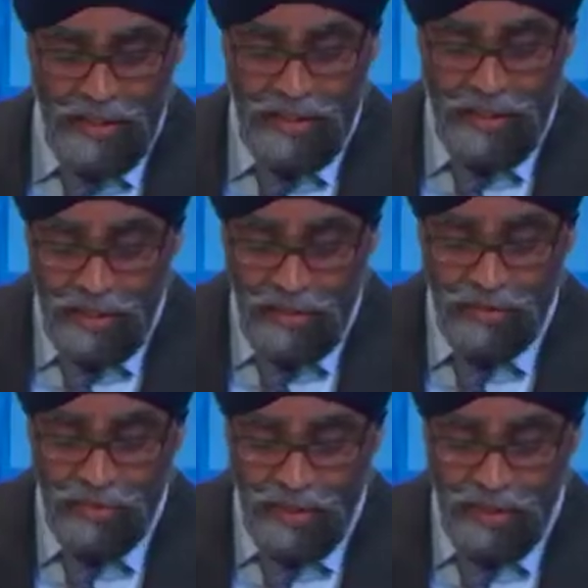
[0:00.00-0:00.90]
a Canadian
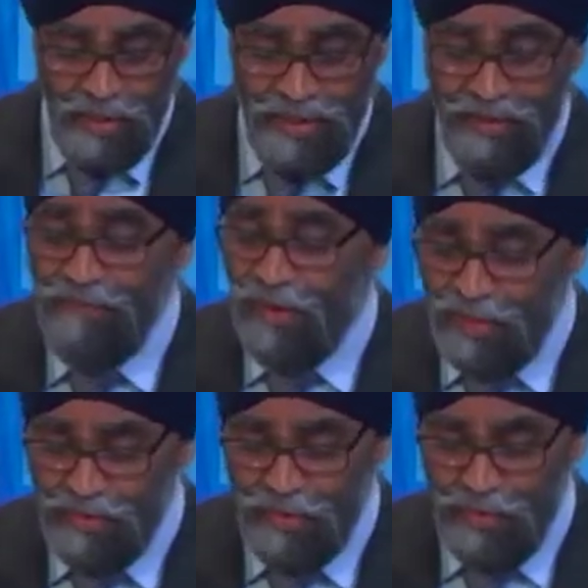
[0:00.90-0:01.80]
training and
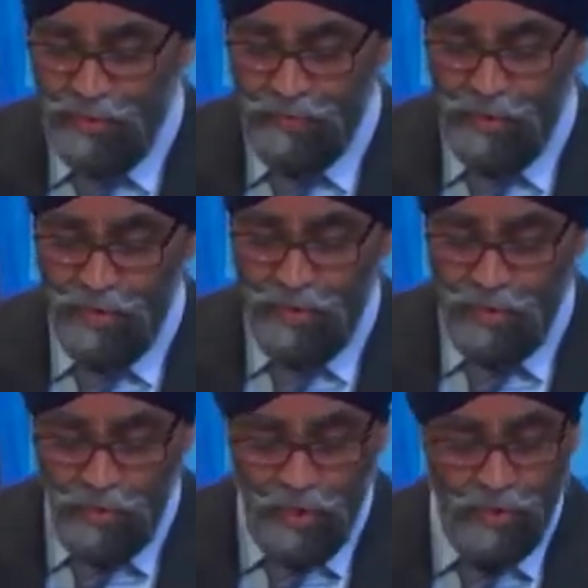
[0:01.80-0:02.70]
advisory team to
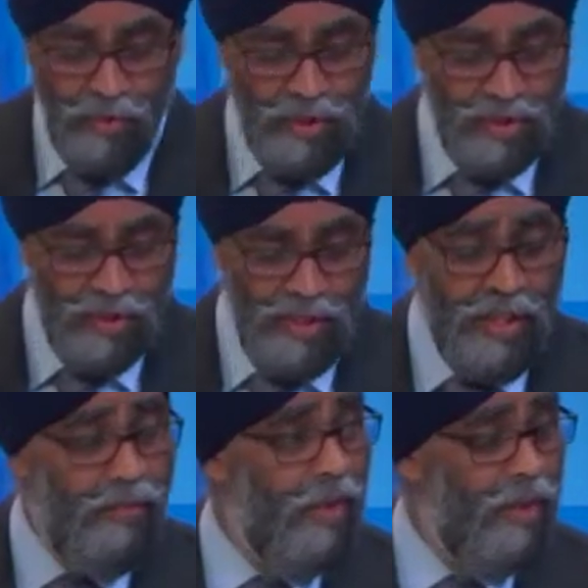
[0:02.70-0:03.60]
work with
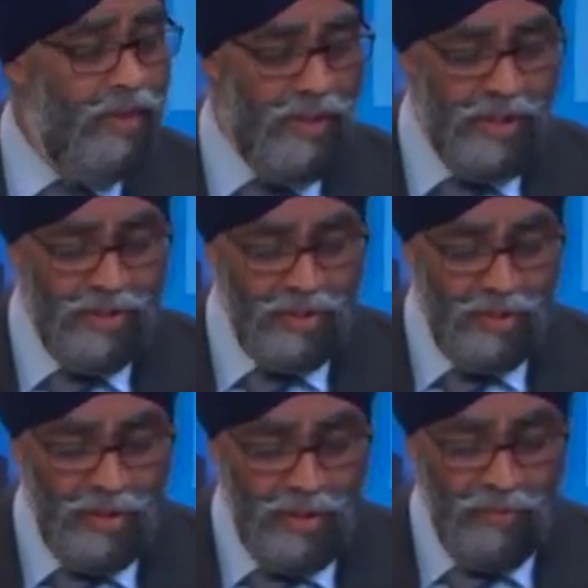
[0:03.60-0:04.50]
a partner
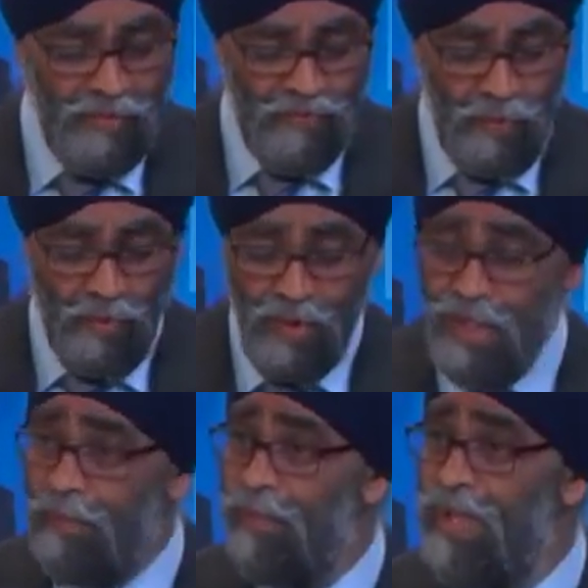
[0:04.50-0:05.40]
nation before
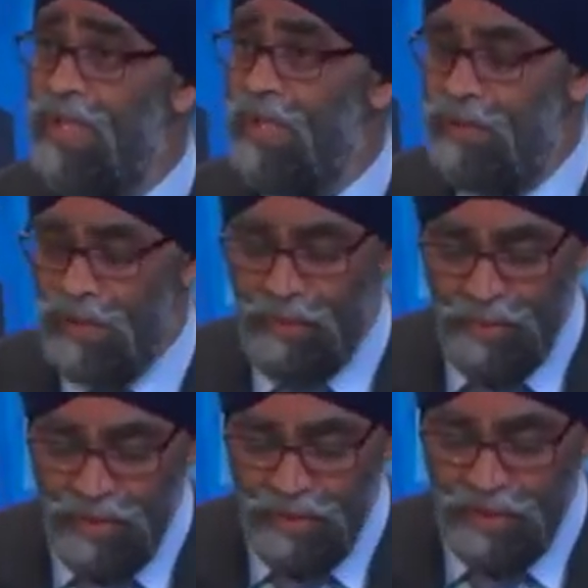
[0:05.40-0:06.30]
and
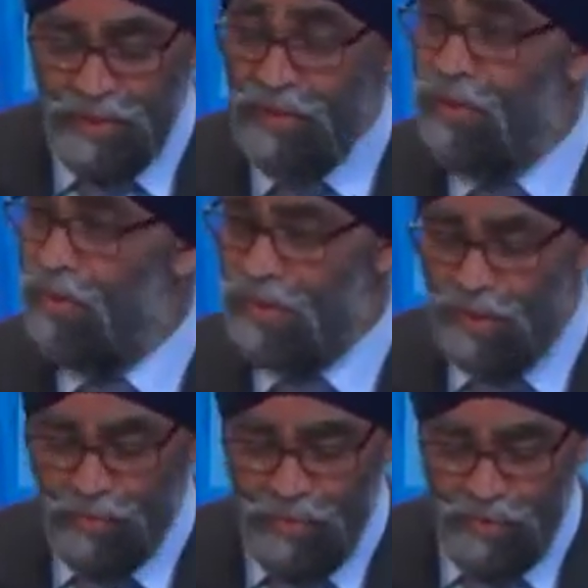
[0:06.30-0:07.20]
potentially during a
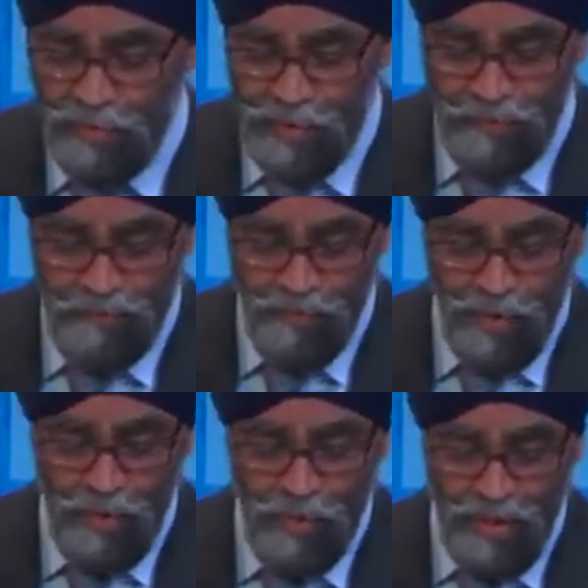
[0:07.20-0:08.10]
deployment
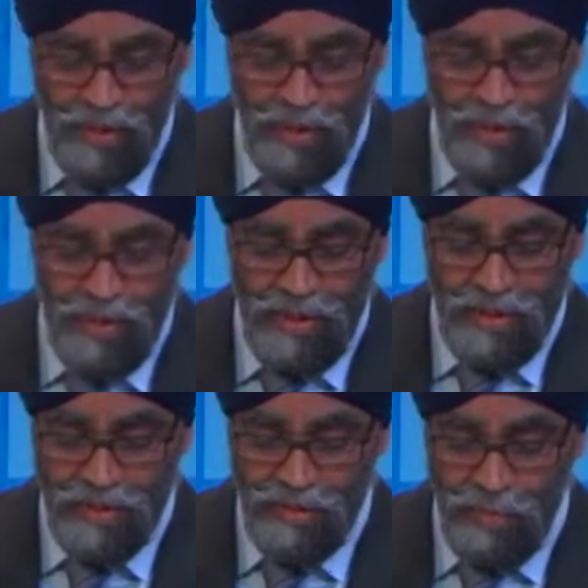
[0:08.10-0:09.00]
when
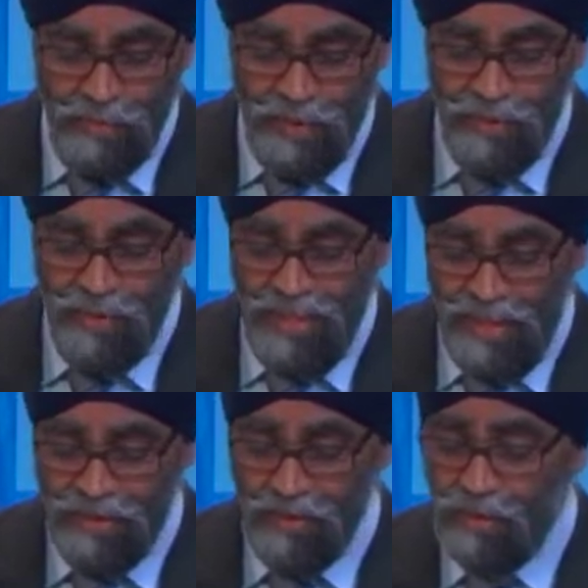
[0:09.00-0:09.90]
conditions permit to
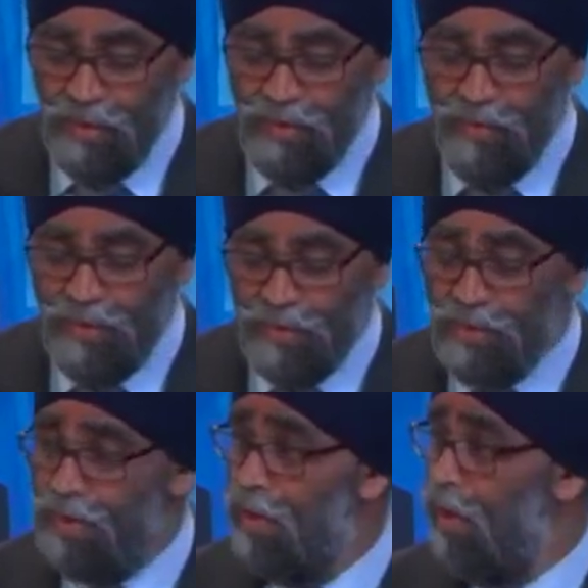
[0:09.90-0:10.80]
enhance their
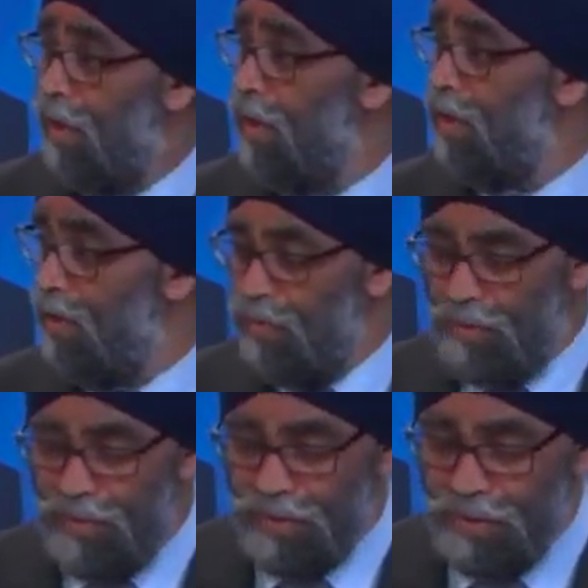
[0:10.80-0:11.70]
contributions on a
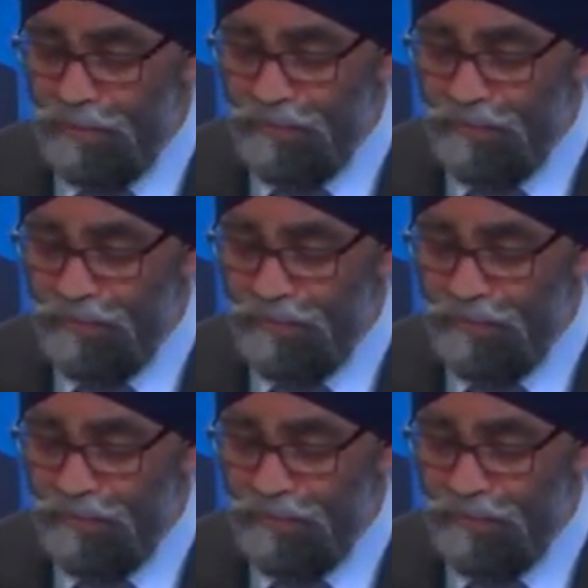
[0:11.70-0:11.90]
UN mission.